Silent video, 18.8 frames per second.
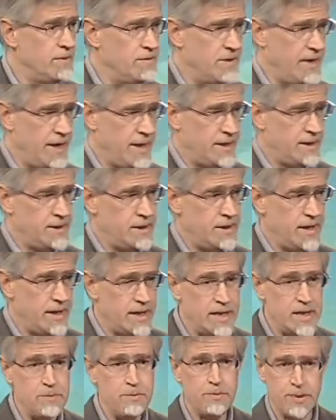then
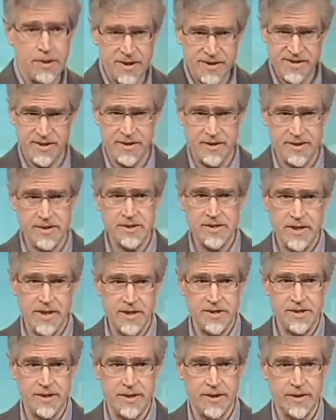a prison
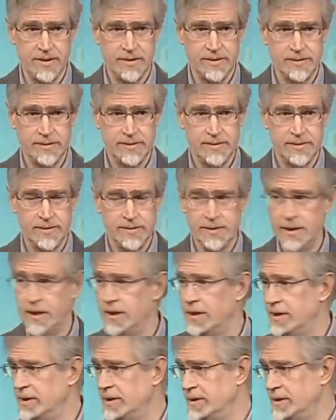teacher.
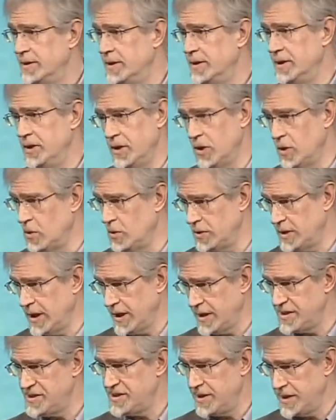No,
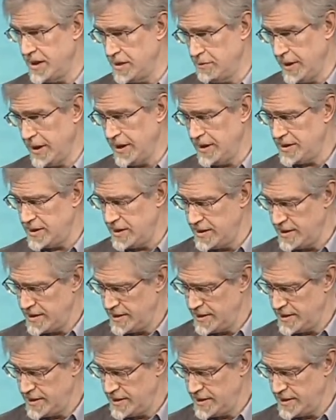not as an inmate.